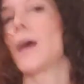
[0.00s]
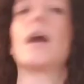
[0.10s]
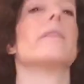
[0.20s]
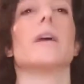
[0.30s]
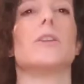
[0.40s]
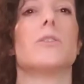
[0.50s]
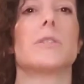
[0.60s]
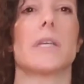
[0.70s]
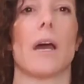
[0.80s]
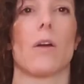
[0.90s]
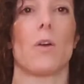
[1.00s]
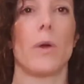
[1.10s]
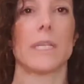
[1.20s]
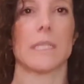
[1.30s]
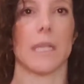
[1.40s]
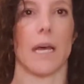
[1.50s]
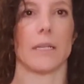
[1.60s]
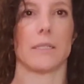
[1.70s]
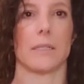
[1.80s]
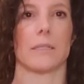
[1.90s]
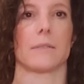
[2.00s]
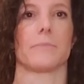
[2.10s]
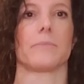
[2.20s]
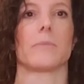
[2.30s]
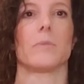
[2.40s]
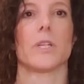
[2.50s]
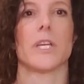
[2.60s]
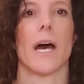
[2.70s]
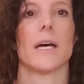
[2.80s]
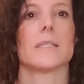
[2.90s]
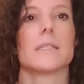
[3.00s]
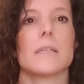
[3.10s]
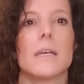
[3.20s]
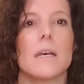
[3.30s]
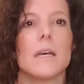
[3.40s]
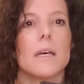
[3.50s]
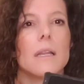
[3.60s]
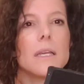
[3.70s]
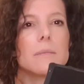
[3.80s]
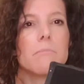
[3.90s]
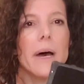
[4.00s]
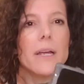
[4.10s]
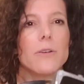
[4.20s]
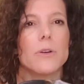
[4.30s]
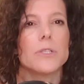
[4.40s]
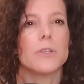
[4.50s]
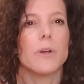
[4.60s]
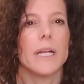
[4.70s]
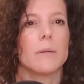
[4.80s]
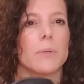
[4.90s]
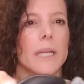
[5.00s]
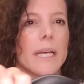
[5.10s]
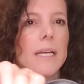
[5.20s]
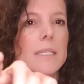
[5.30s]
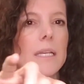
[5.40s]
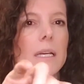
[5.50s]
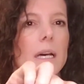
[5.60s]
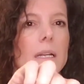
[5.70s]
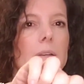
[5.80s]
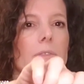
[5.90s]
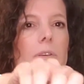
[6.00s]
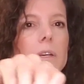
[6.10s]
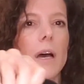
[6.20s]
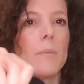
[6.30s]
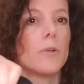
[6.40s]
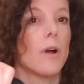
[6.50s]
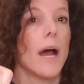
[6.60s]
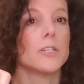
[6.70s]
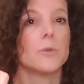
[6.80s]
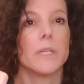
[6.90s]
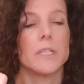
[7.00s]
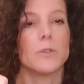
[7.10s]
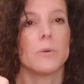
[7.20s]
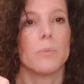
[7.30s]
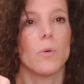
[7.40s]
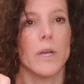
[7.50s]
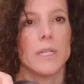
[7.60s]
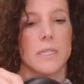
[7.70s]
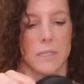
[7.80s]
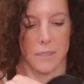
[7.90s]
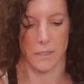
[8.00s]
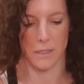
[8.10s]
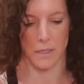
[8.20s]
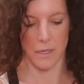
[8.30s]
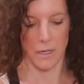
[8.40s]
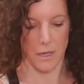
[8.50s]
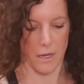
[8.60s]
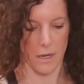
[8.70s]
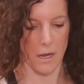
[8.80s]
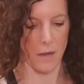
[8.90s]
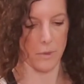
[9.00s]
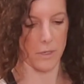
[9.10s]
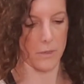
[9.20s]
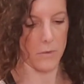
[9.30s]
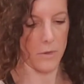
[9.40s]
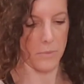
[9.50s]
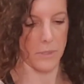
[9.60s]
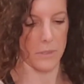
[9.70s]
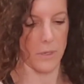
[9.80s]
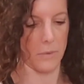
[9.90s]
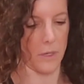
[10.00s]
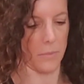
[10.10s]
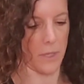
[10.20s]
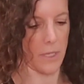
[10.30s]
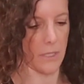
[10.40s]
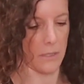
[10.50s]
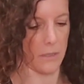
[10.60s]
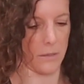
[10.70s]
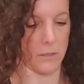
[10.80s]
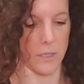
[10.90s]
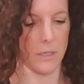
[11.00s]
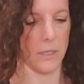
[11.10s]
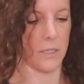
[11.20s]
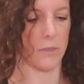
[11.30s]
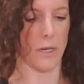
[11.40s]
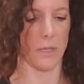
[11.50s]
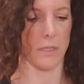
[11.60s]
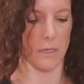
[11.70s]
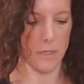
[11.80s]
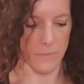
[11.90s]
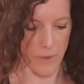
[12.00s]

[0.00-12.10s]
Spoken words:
and then using our quick slice, which has these micro serrated blades that kind of come gradually to a point. I'm gonna place, hold on, need 2 hands here.